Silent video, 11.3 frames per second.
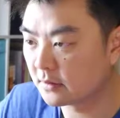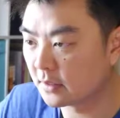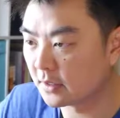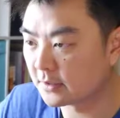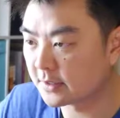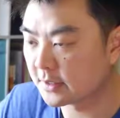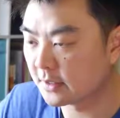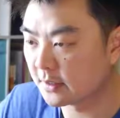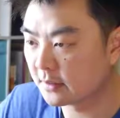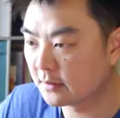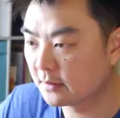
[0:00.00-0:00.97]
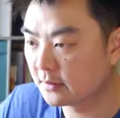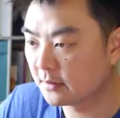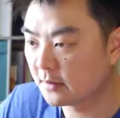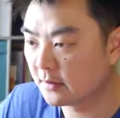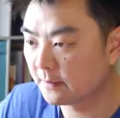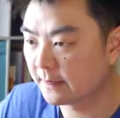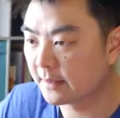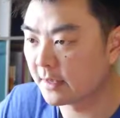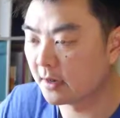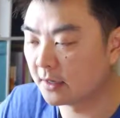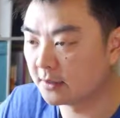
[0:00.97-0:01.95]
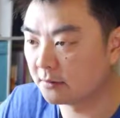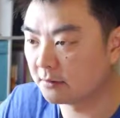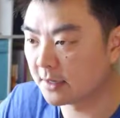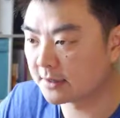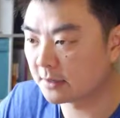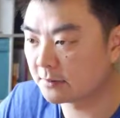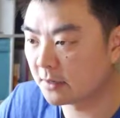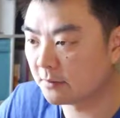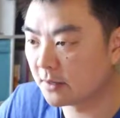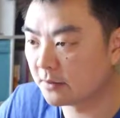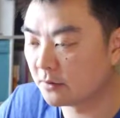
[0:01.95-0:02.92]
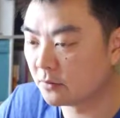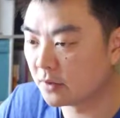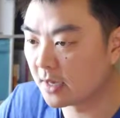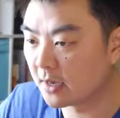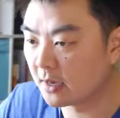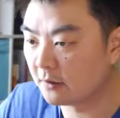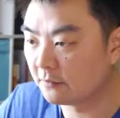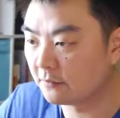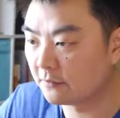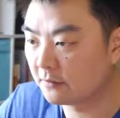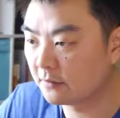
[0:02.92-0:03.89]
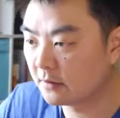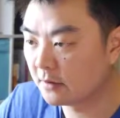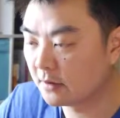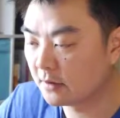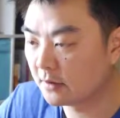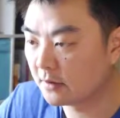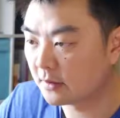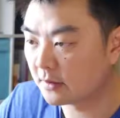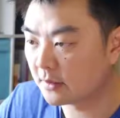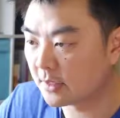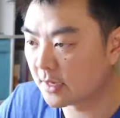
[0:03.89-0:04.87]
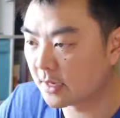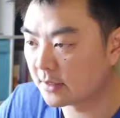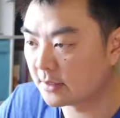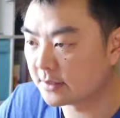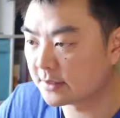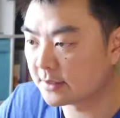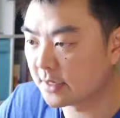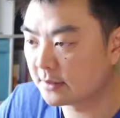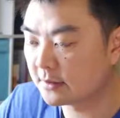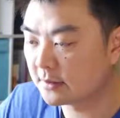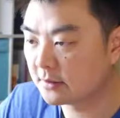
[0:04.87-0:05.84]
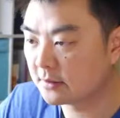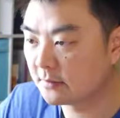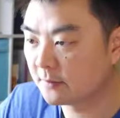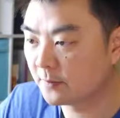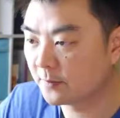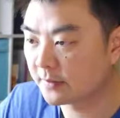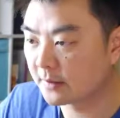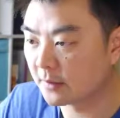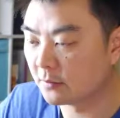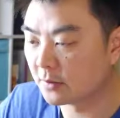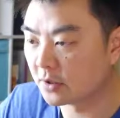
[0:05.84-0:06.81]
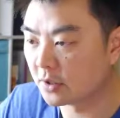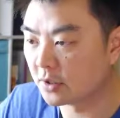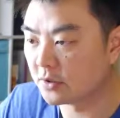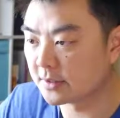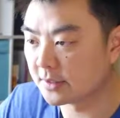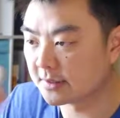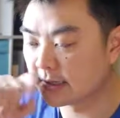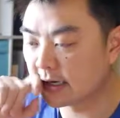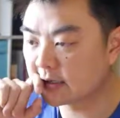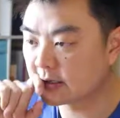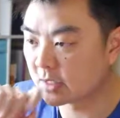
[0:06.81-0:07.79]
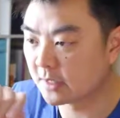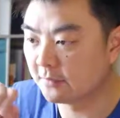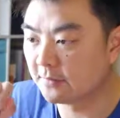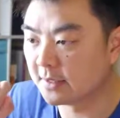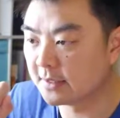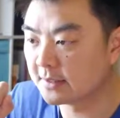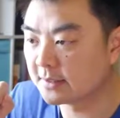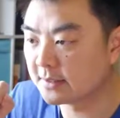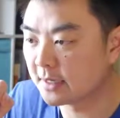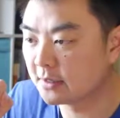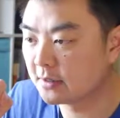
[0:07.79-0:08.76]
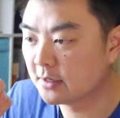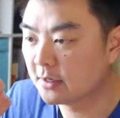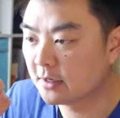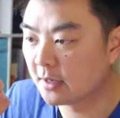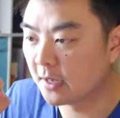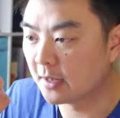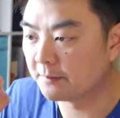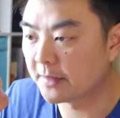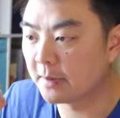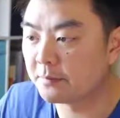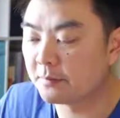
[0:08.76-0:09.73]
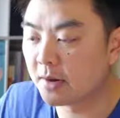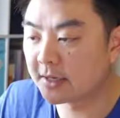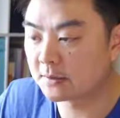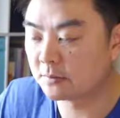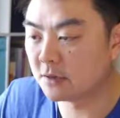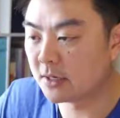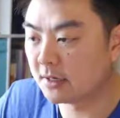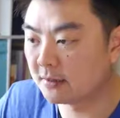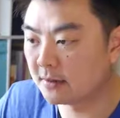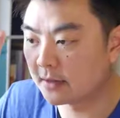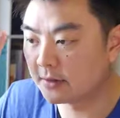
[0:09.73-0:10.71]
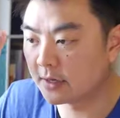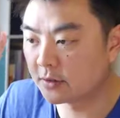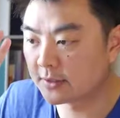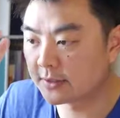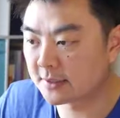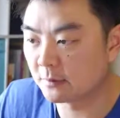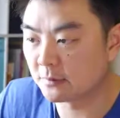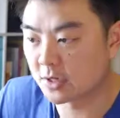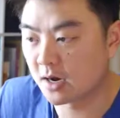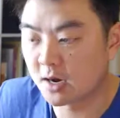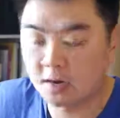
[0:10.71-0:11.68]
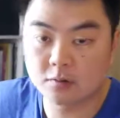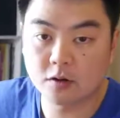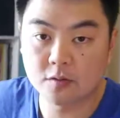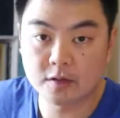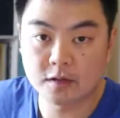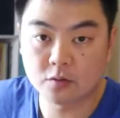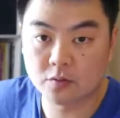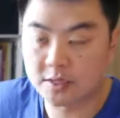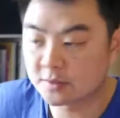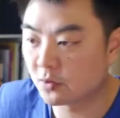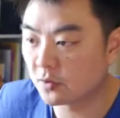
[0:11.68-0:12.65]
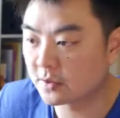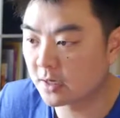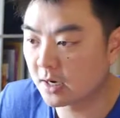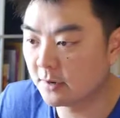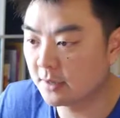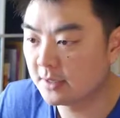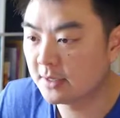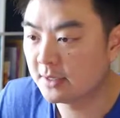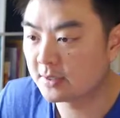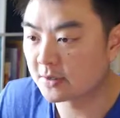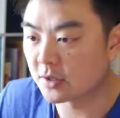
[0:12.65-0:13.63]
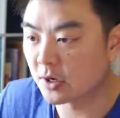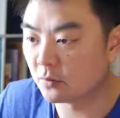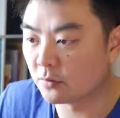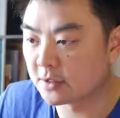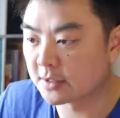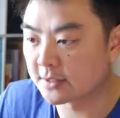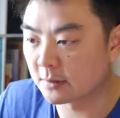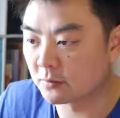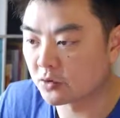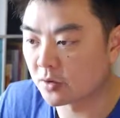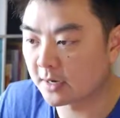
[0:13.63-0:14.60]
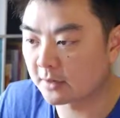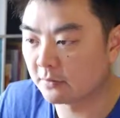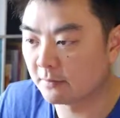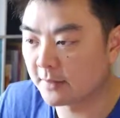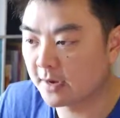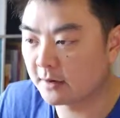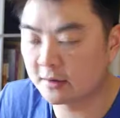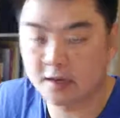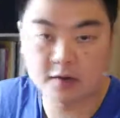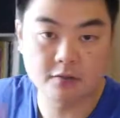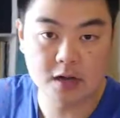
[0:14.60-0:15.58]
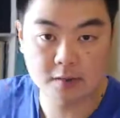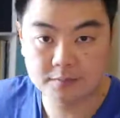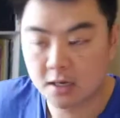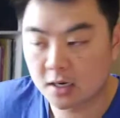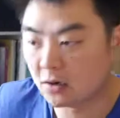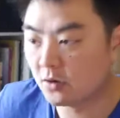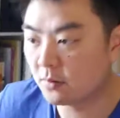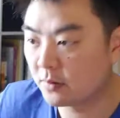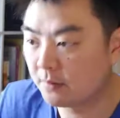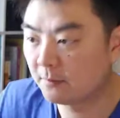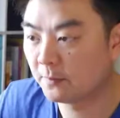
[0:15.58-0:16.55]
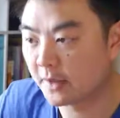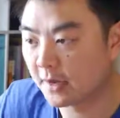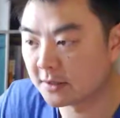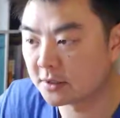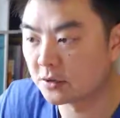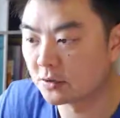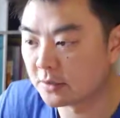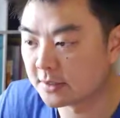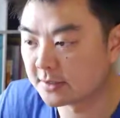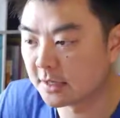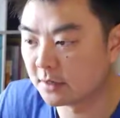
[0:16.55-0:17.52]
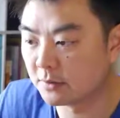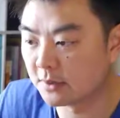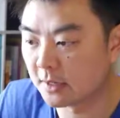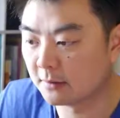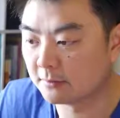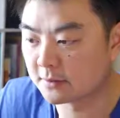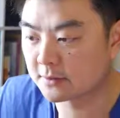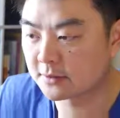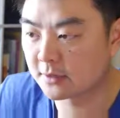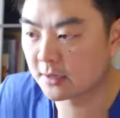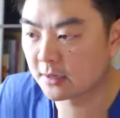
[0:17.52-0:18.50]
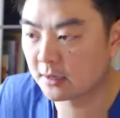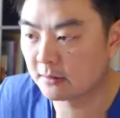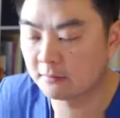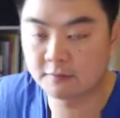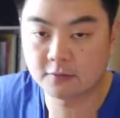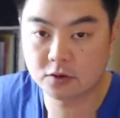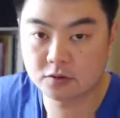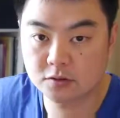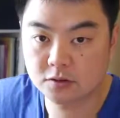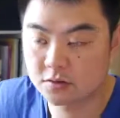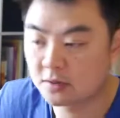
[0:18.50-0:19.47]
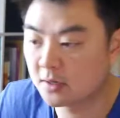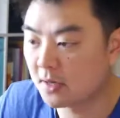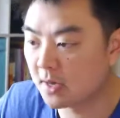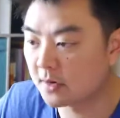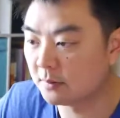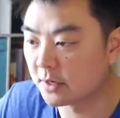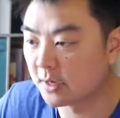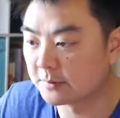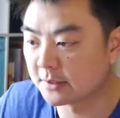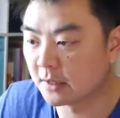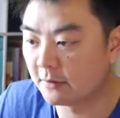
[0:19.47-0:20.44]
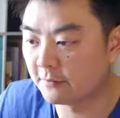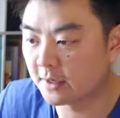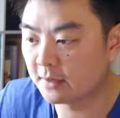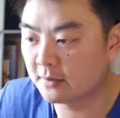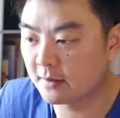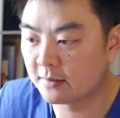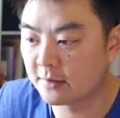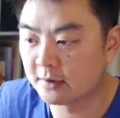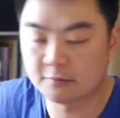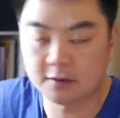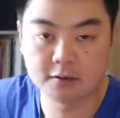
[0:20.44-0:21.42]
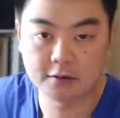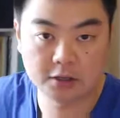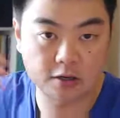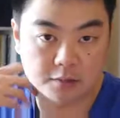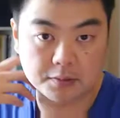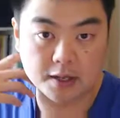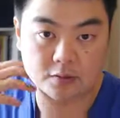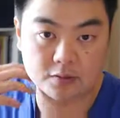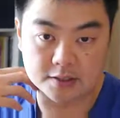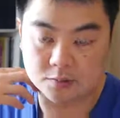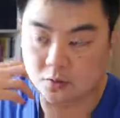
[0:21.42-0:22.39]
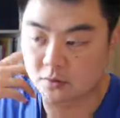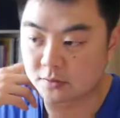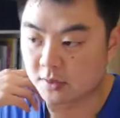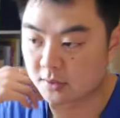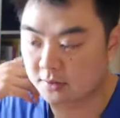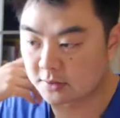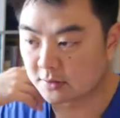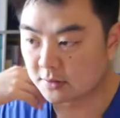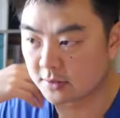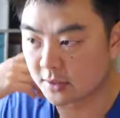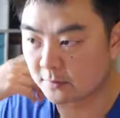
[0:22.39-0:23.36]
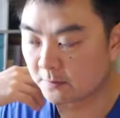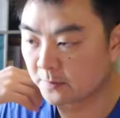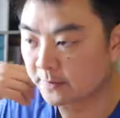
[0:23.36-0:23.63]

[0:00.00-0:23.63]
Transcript: Oh, it's here. Yeah, under the player's update method, we have the isDead, and we're going to use isDead. So if he is dead, that must mean that there is some time on the respawn timer. So we just subtract from that every update loop until isDead becomes false and it becomes alive again, and then the player respawns, right? Because he's not dead.